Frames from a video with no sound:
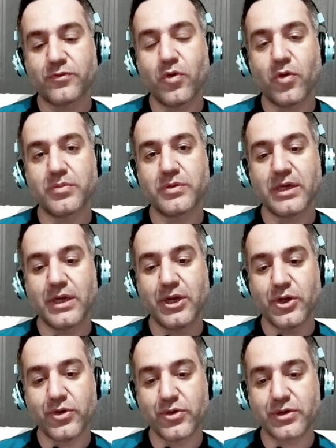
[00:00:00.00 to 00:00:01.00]
formed
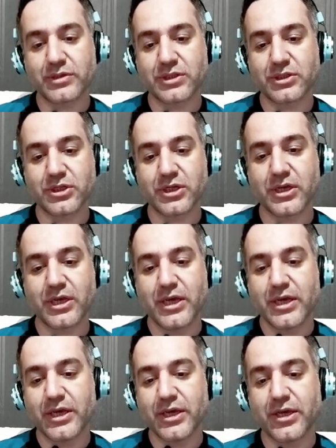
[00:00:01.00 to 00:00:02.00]
in New York session
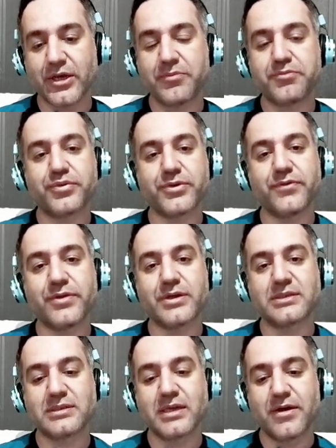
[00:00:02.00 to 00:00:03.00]
in
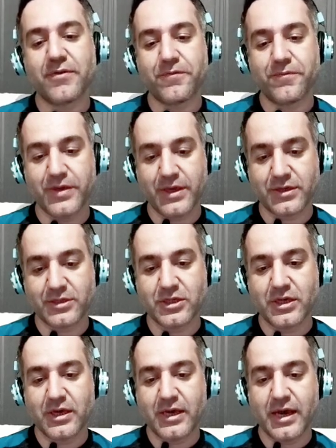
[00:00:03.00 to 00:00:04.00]
previous
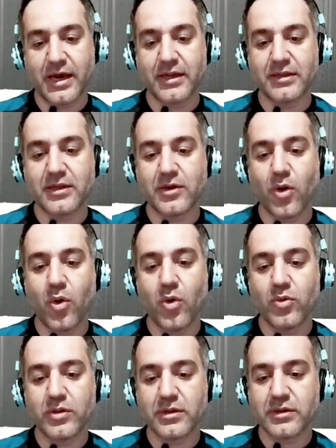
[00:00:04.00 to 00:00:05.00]
week, and
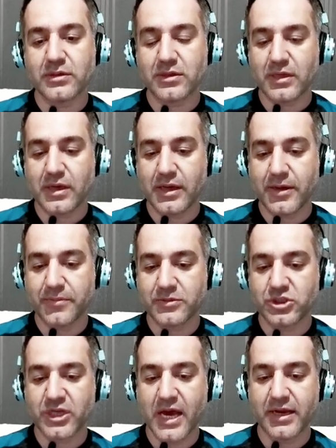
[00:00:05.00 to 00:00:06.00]
all
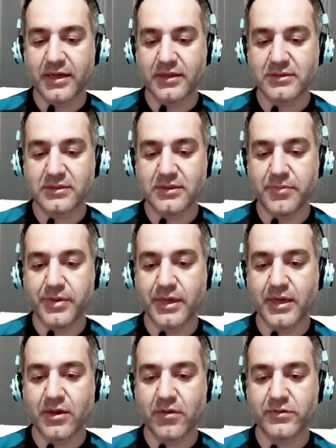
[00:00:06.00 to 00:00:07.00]
channels, the
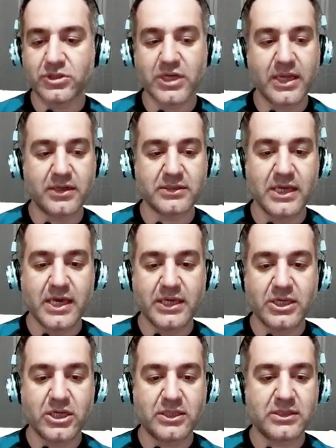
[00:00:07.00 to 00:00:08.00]
beginning of the channels,
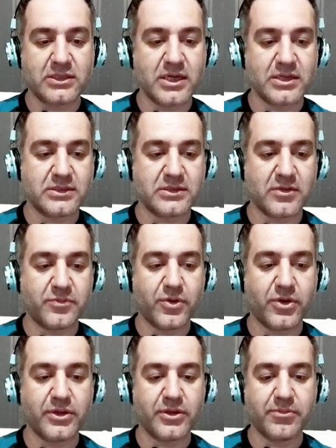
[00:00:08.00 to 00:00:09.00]
get tested
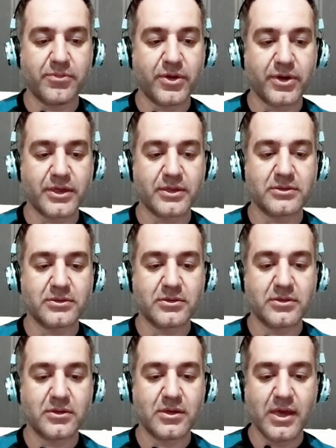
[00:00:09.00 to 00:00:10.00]
by the market.
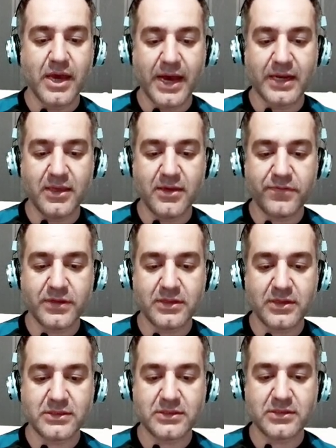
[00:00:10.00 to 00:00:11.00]
And even
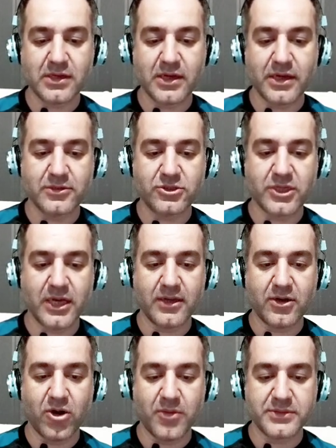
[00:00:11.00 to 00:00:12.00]
this
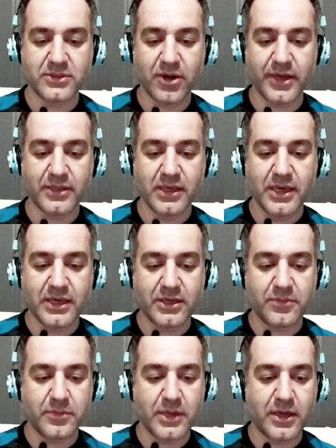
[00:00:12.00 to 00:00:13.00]
channel upside
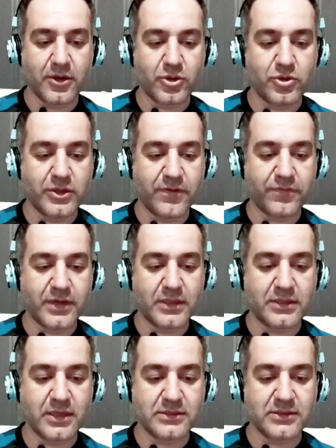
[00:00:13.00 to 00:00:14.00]
could have get
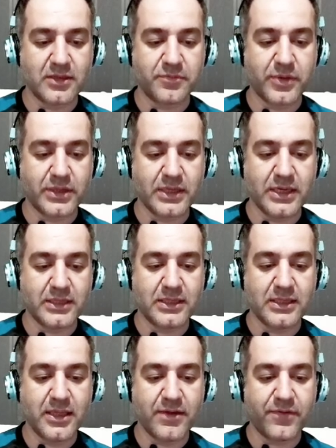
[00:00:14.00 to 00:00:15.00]
tested, but it
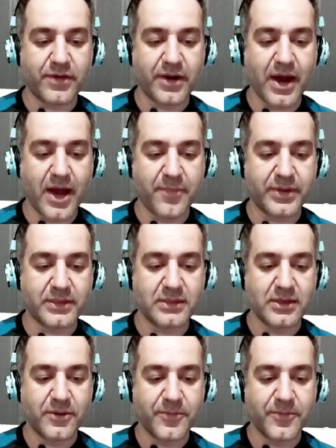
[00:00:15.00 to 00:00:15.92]
never happened.